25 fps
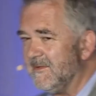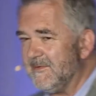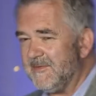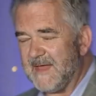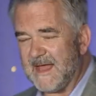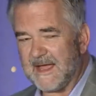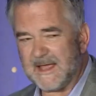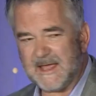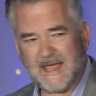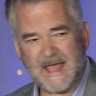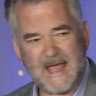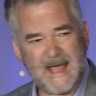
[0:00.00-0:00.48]

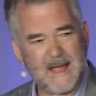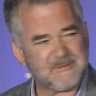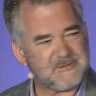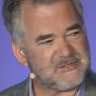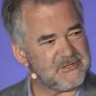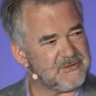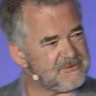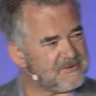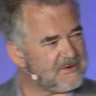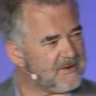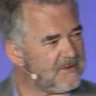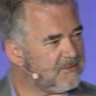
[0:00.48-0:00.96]
that
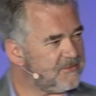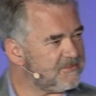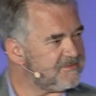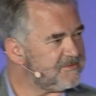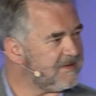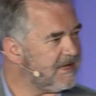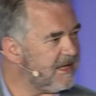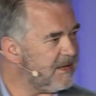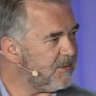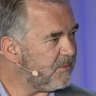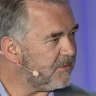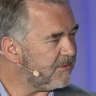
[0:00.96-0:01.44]
captures all those
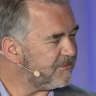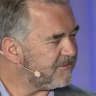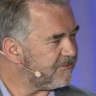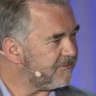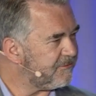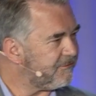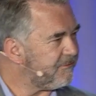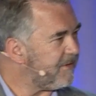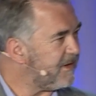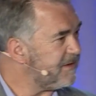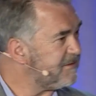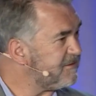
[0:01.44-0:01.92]
keywords
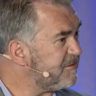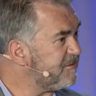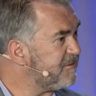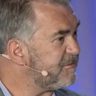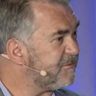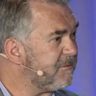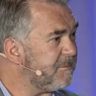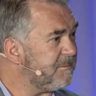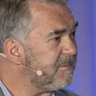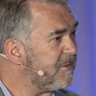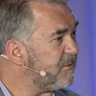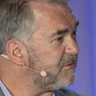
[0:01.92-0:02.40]
or phrases
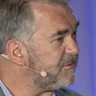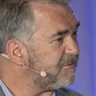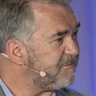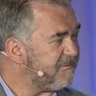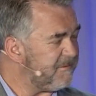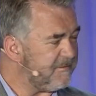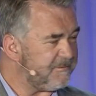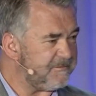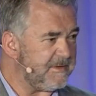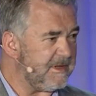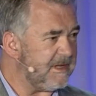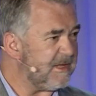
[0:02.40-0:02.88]
from those
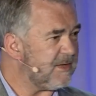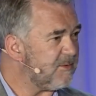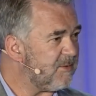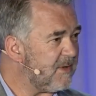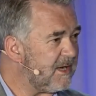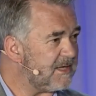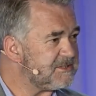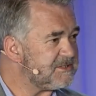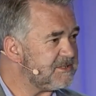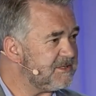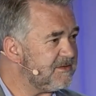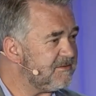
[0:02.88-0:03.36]
15
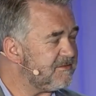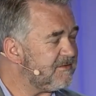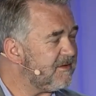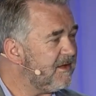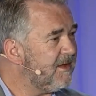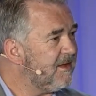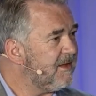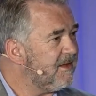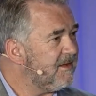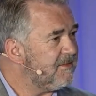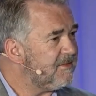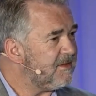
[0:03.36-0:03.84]
questions
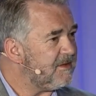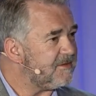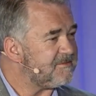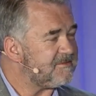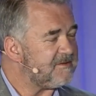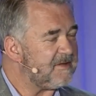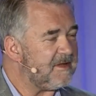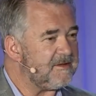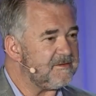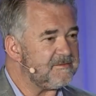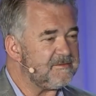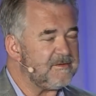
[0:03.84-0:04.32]
that
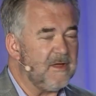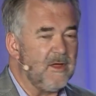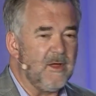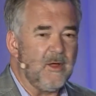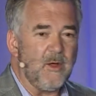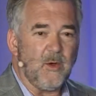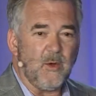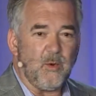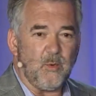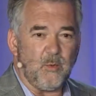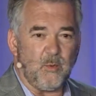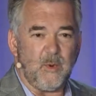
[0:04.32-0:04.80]
says,
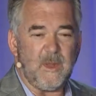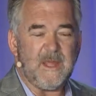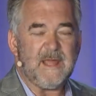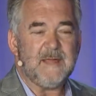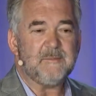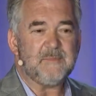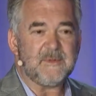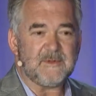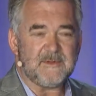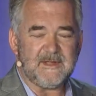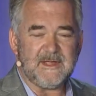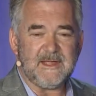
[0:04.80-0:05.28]
We
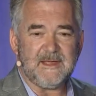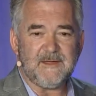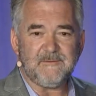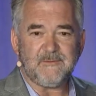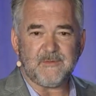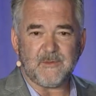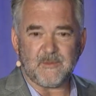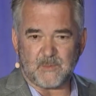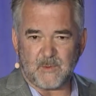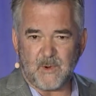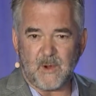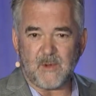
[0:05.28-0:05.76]

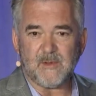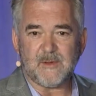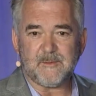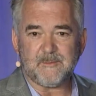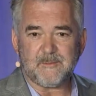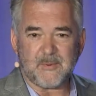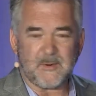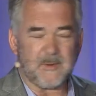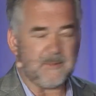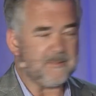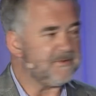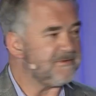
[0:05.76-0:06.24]
believe the role
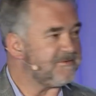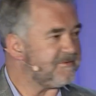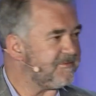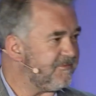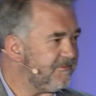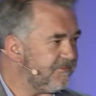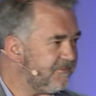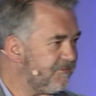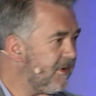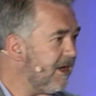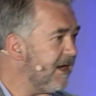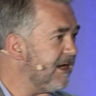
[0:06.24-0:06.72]
and purpose
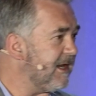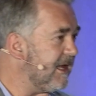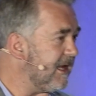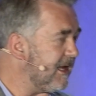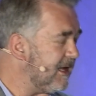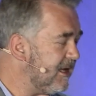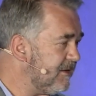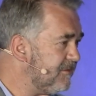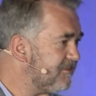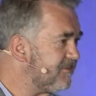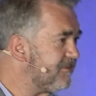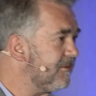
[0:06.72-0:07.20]
of training
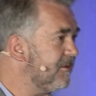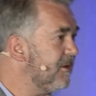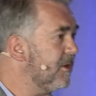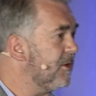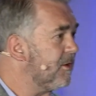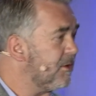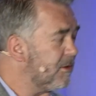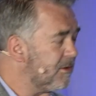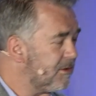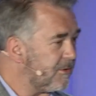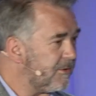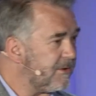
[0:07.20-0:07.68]
is,
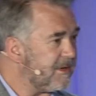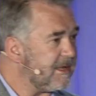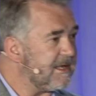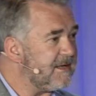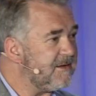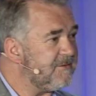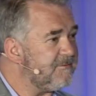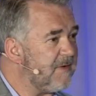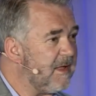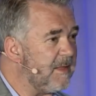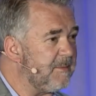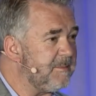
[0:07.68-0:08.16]
or learning
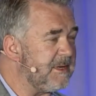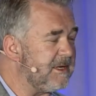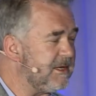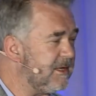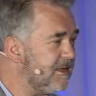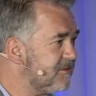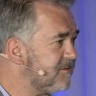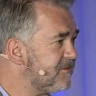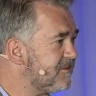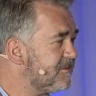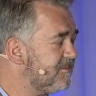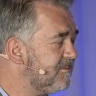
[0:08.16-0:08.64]
and development
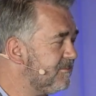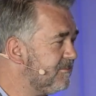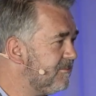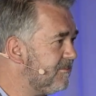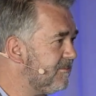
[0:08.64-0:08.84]
is.